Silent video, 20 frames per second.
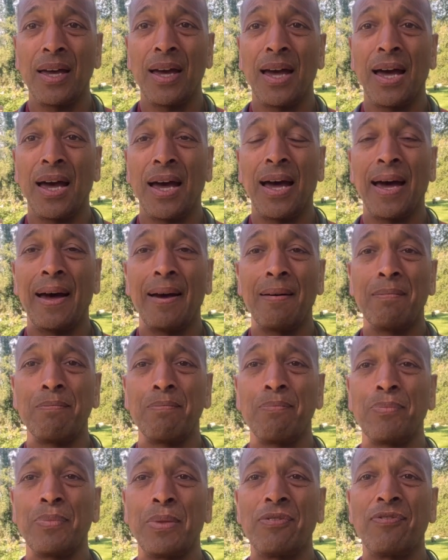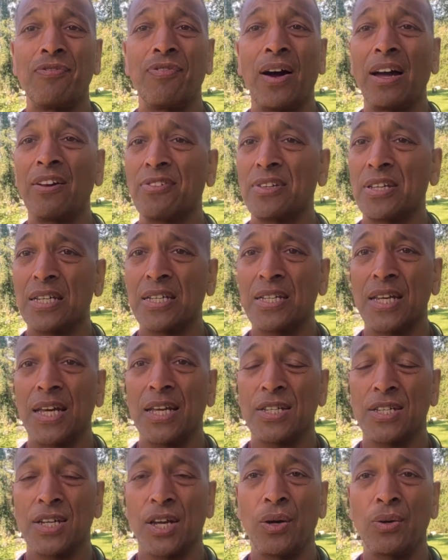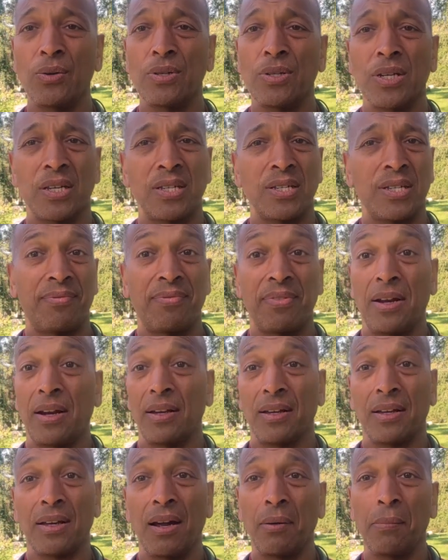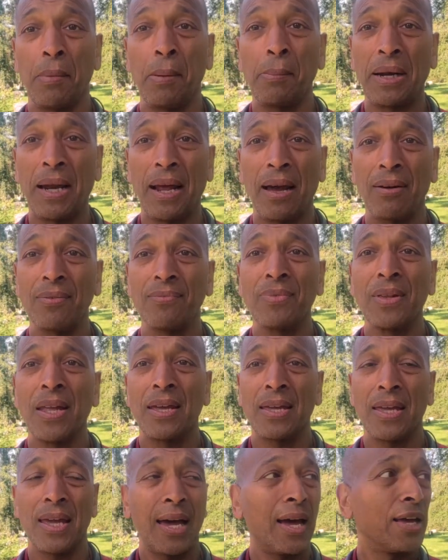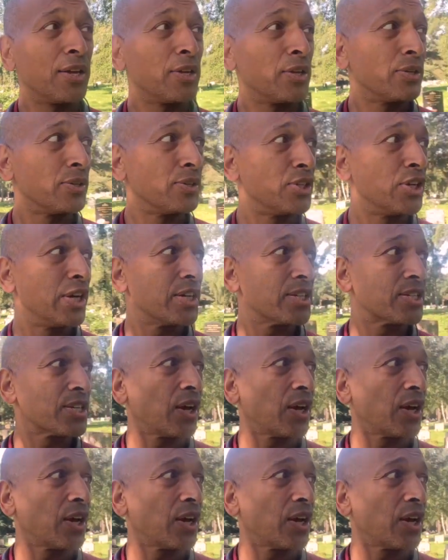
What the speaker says: 5, 6 years ago, 6, 7, I can't remember now. Yeah, years